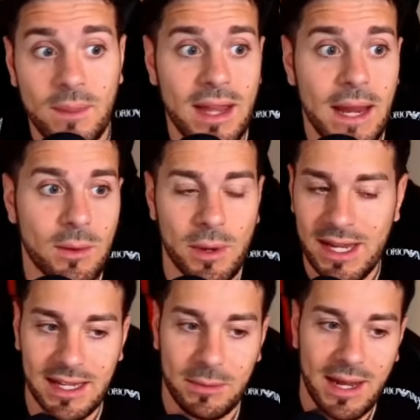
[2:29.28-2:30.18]
How do we
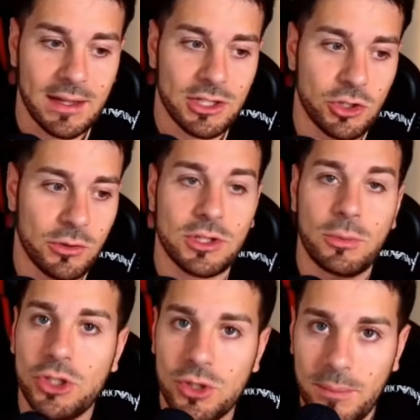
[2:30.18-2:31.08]
take advantage of this
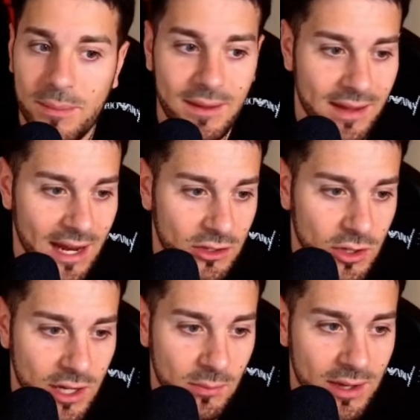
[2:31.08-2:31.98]
bishop?
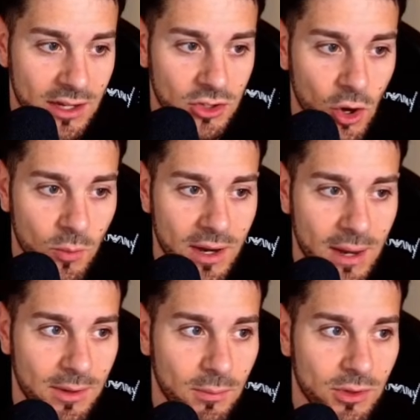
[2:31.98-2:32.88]
Naturally, we need to open
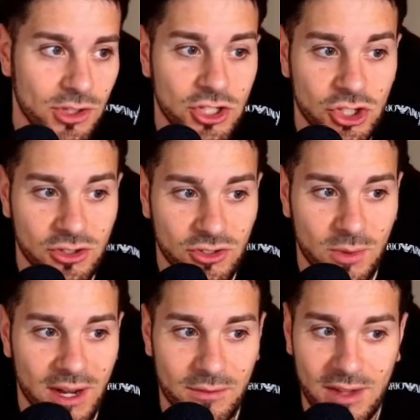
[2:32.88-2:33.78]
up the position, so
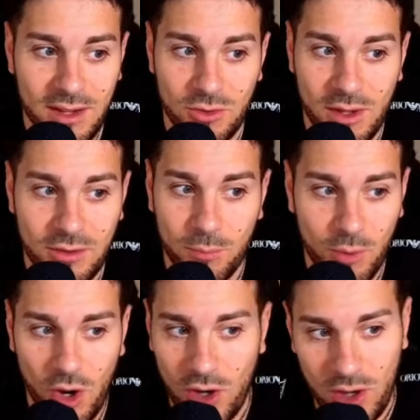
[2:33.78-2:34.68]
we have to get rid of the
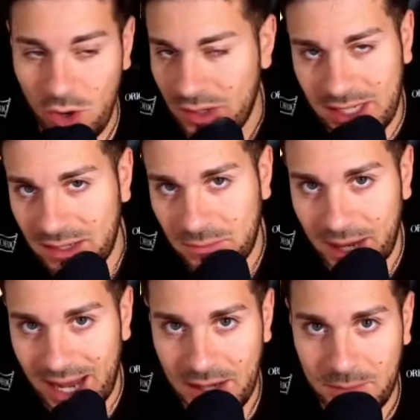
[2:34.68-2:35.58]
pawn on
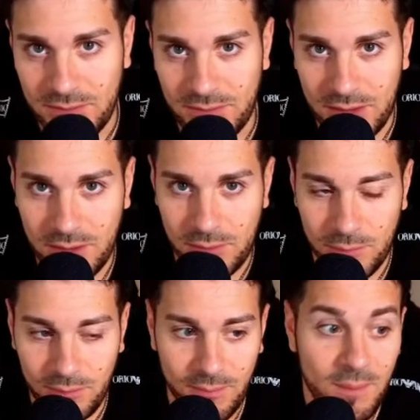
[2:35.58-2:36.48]
d5.
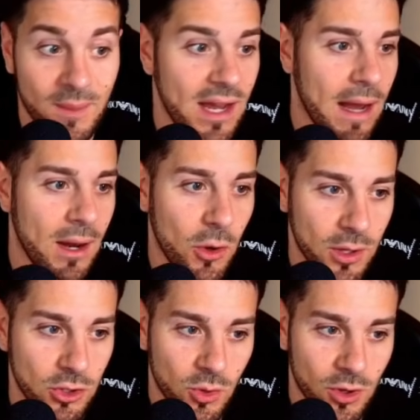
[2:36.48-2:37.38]
How do we
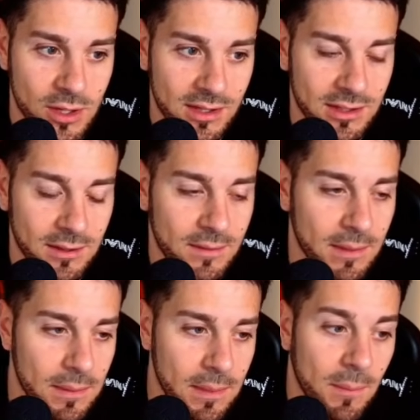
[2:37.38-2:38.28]
do all this?
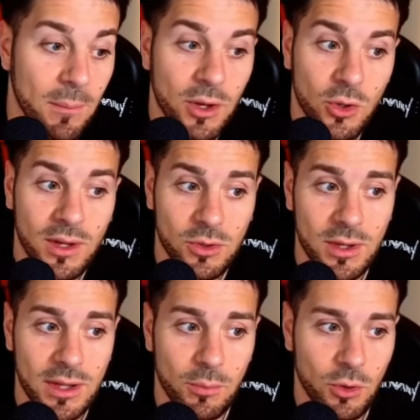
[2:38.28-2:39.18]
We do it
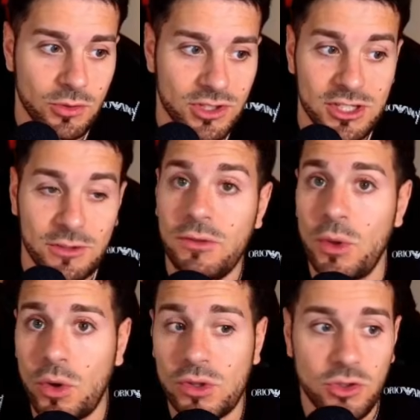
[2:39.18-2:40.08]
with the move
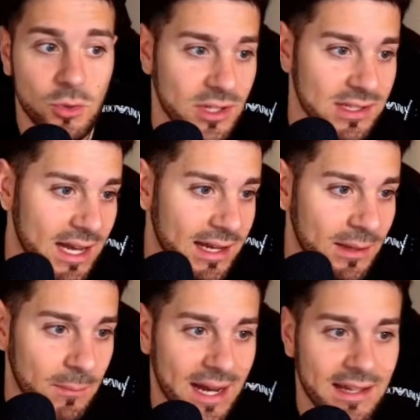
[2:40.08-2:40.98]
c4, so we're
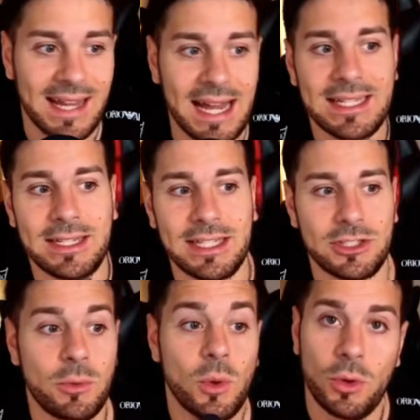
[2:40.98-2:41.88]
starting by attacking this
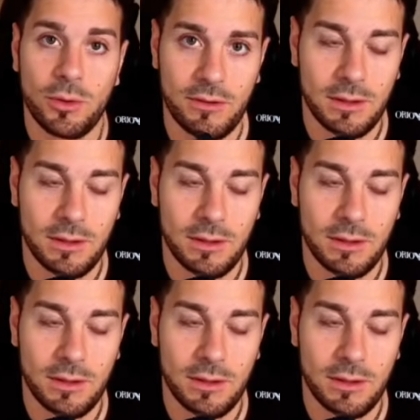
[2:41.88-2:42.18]
pawn.